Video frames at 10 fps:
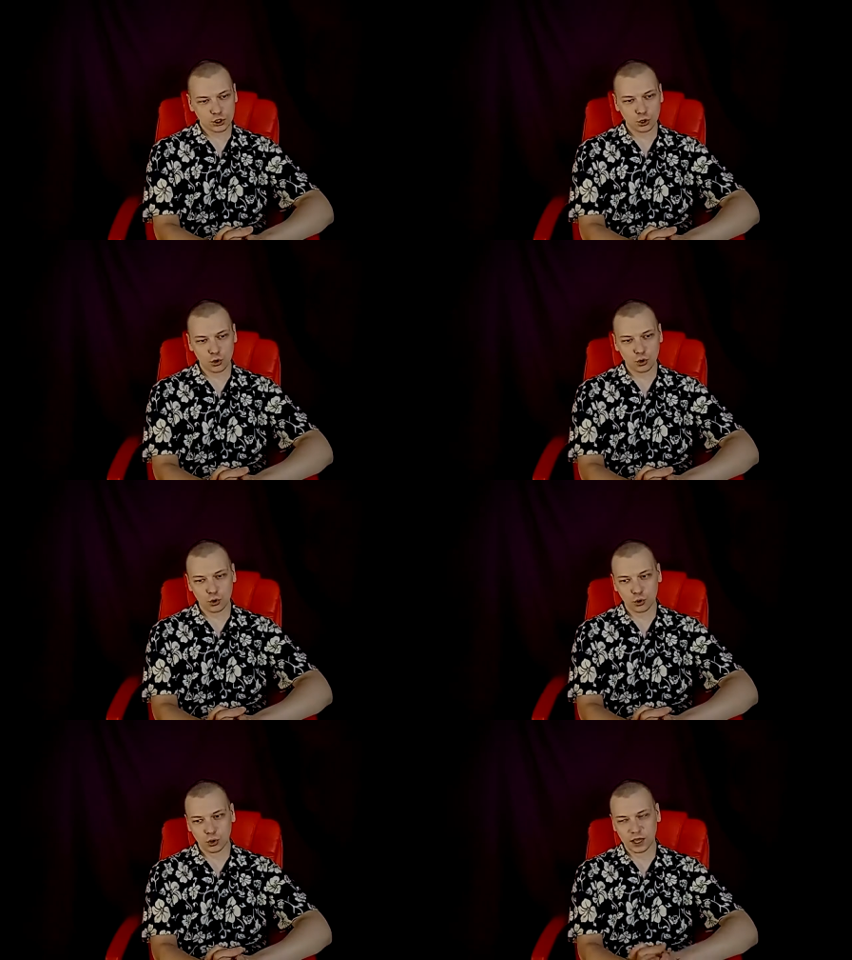
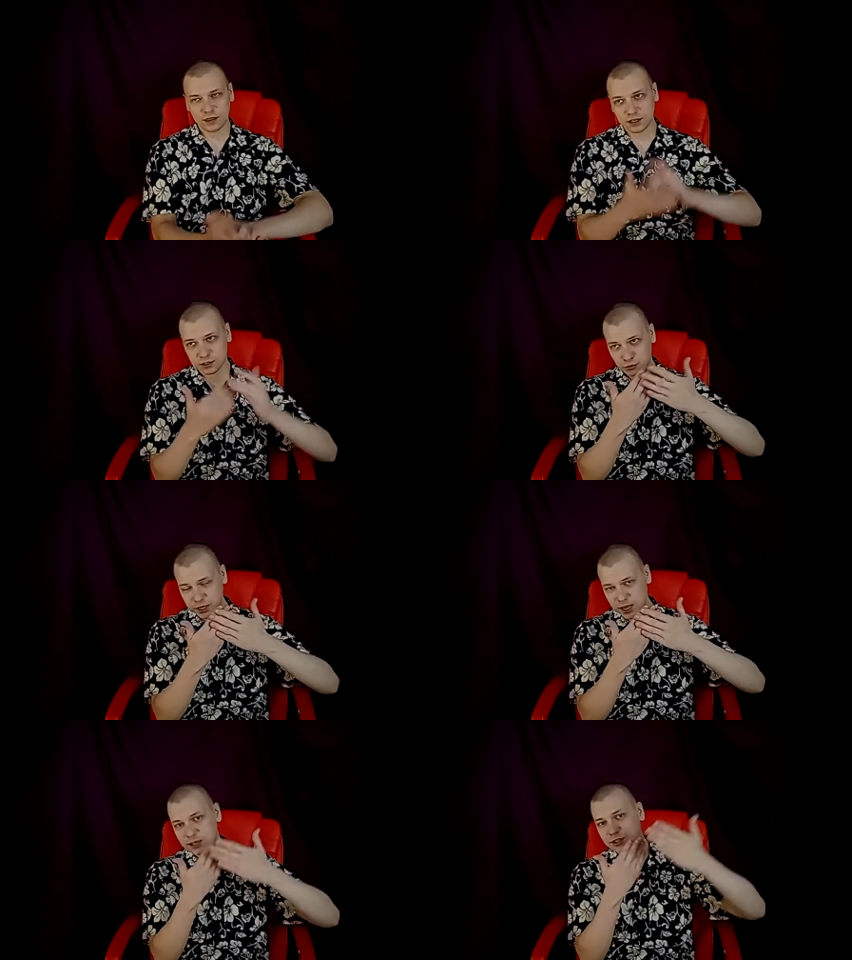So, and this
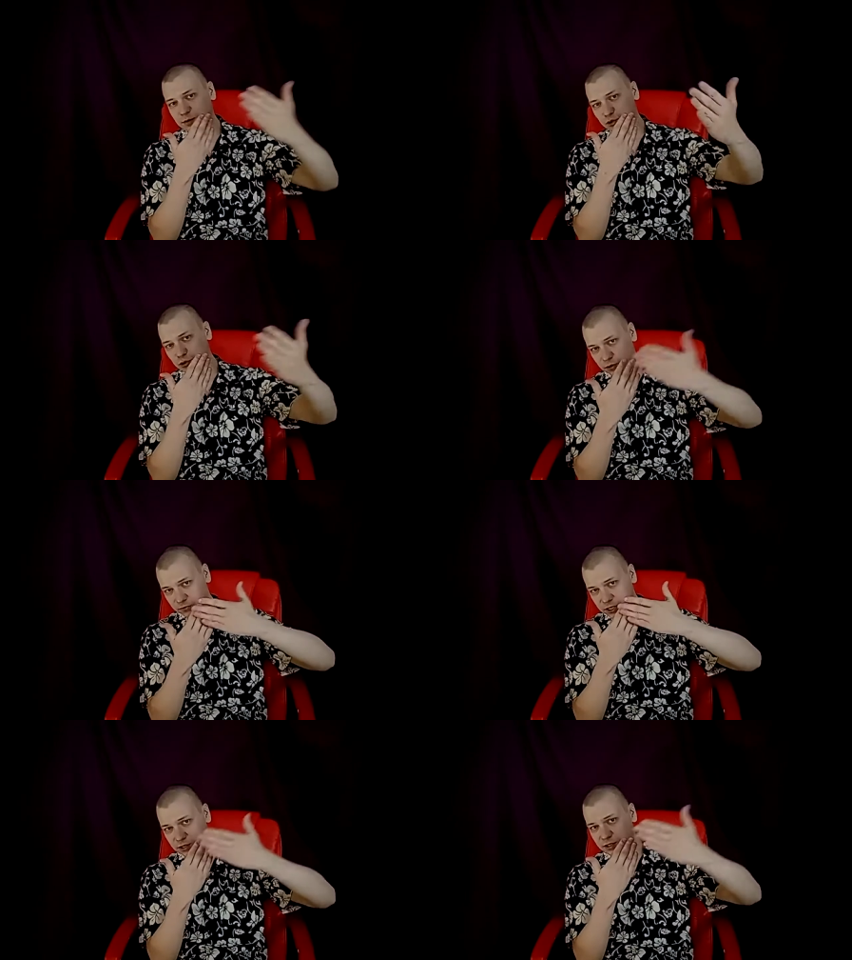creates some sort
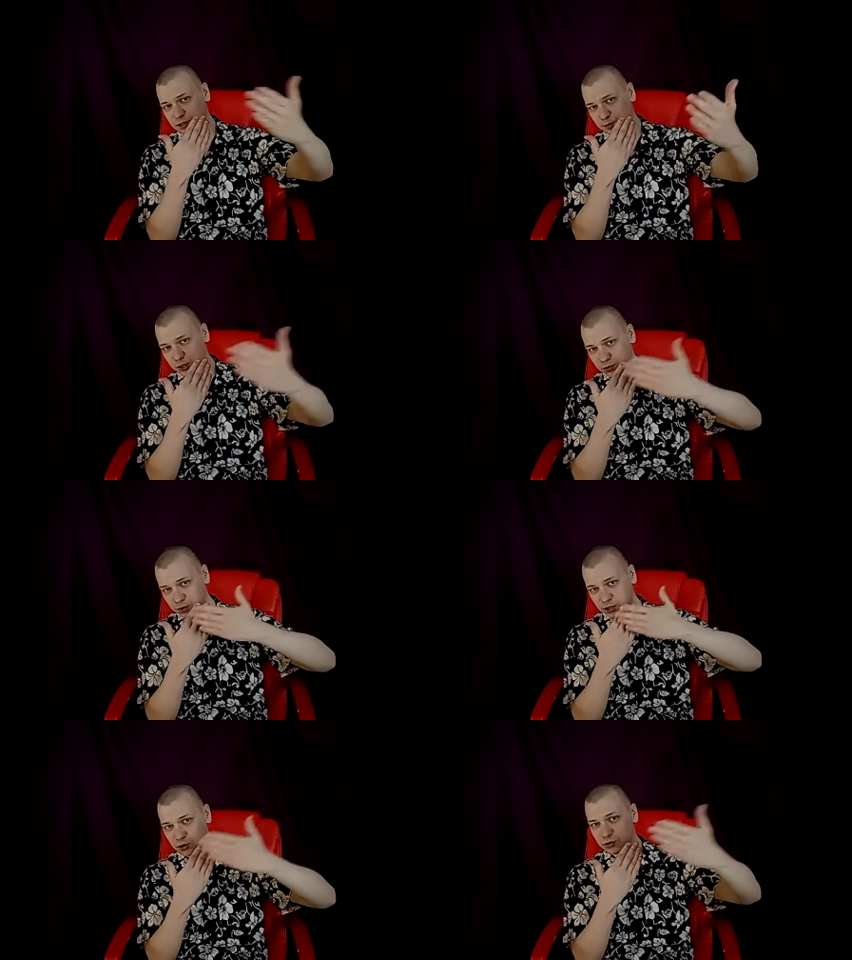of distance
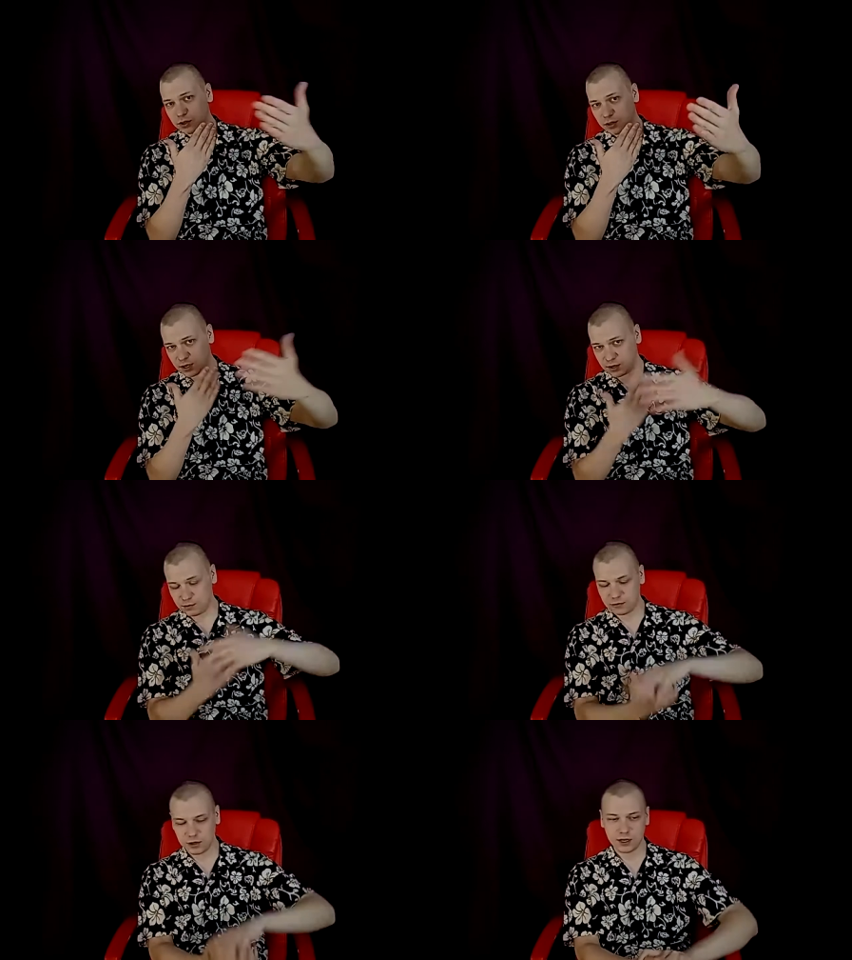between you and
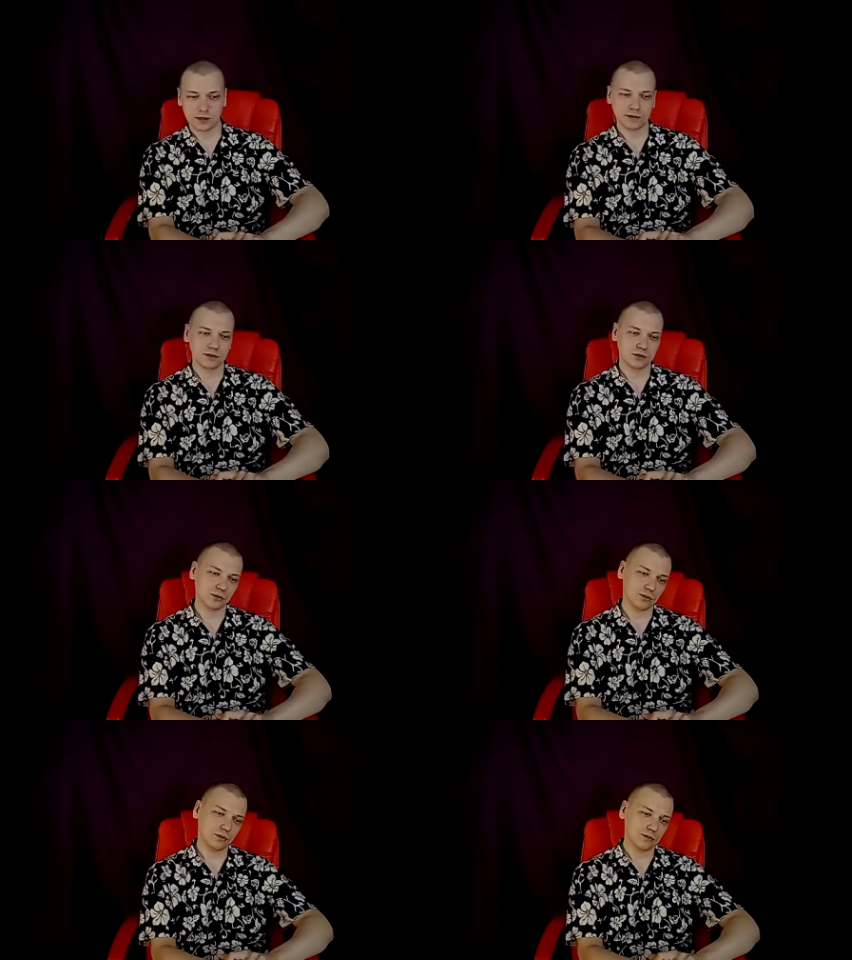them, right?
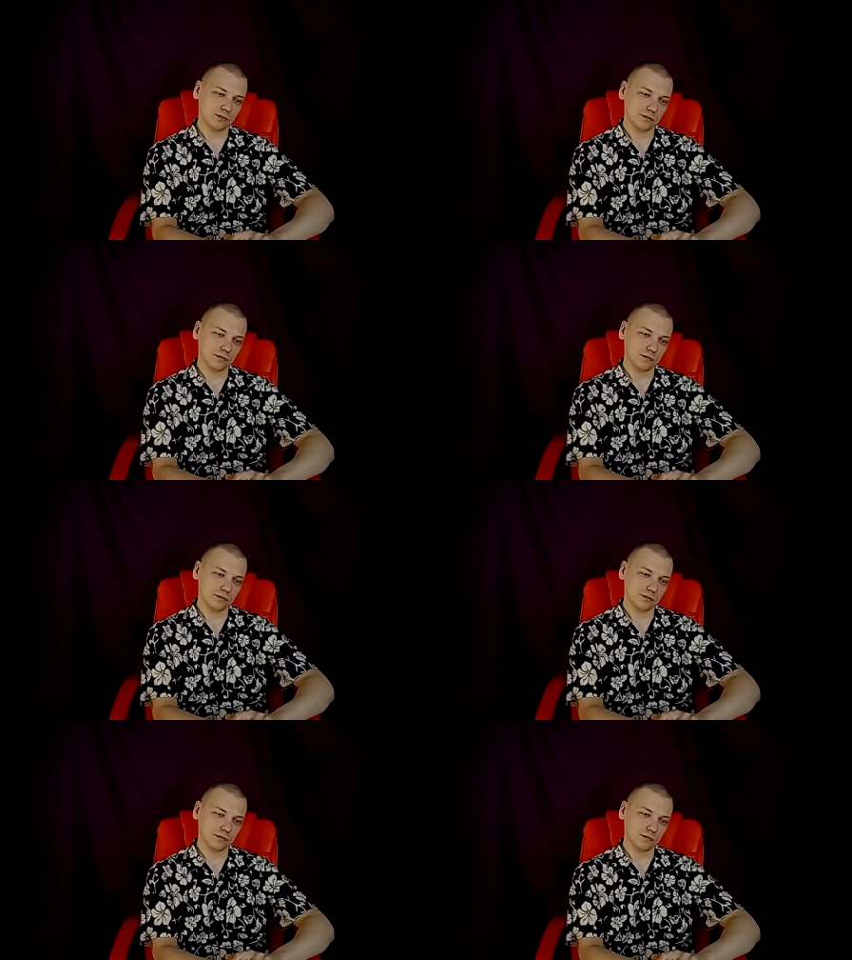So